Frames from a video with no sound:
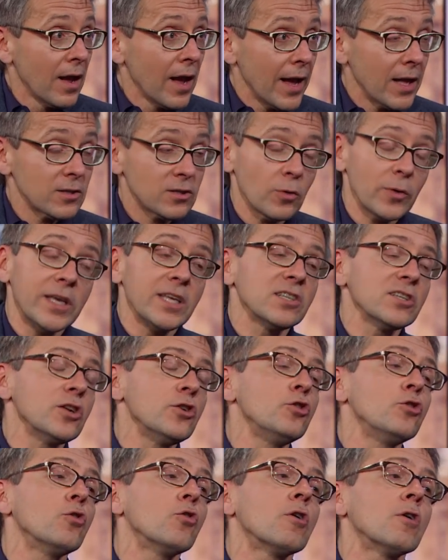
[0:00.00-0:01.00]
Right. And so he's
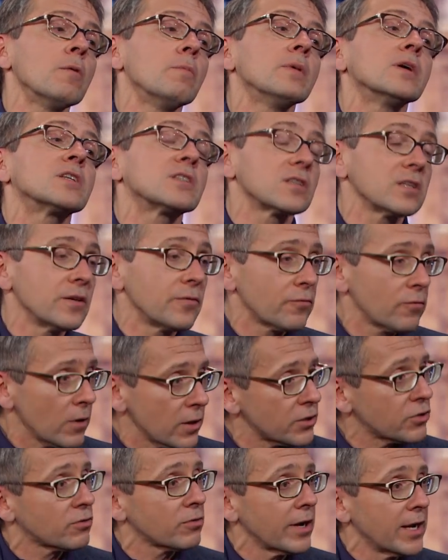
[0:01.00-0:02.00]
enormously
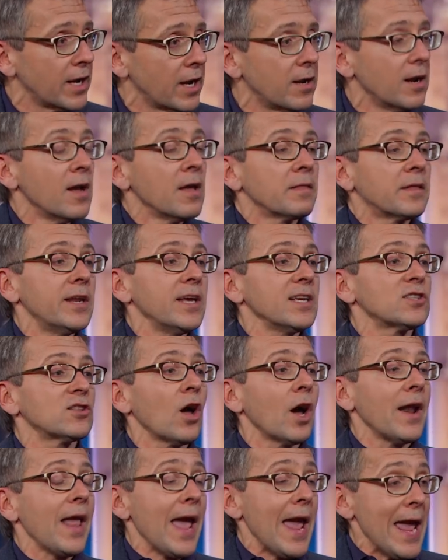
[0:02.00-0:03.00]
frustrated that he's
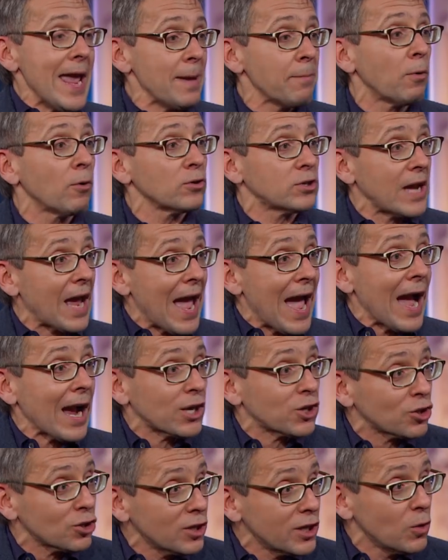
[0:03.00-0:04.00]
not able to
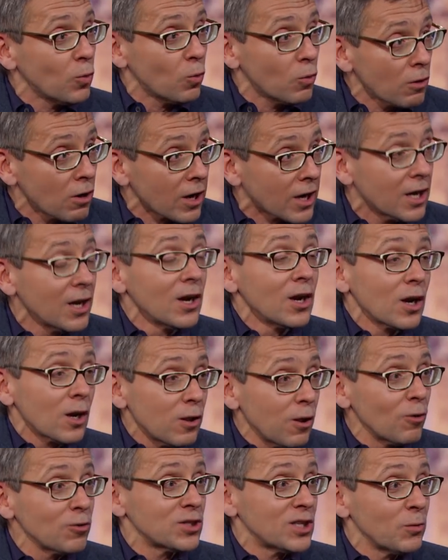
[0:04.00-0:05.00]
actually work
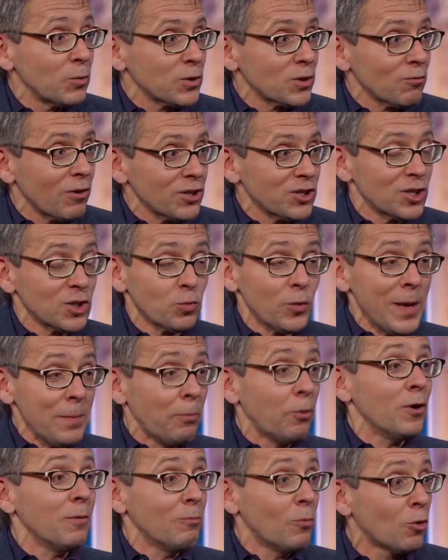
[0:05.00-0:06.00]
closely with the Russians. We
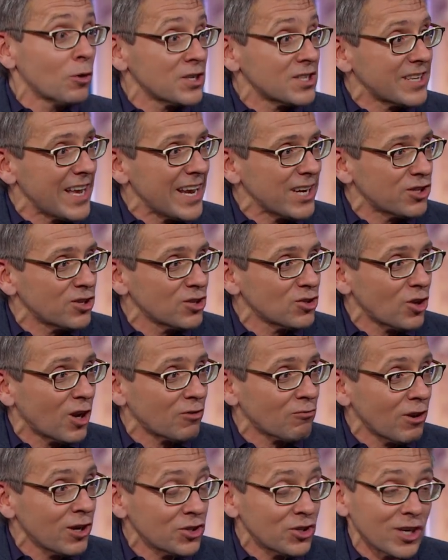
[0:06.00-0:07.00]
put more sanctions
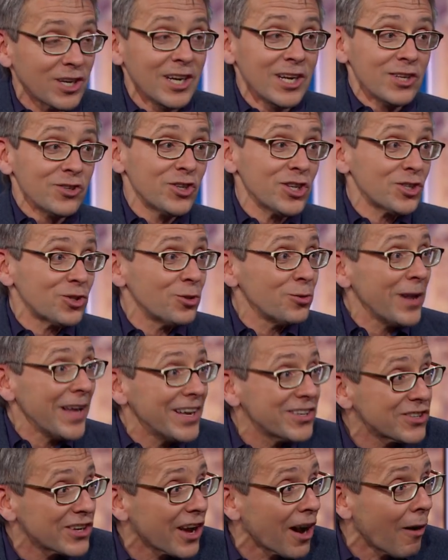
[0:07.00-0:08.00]
on Russia just 2
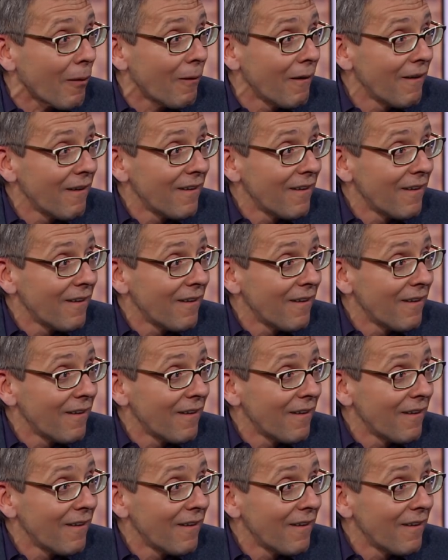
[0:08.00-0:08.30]
days ago.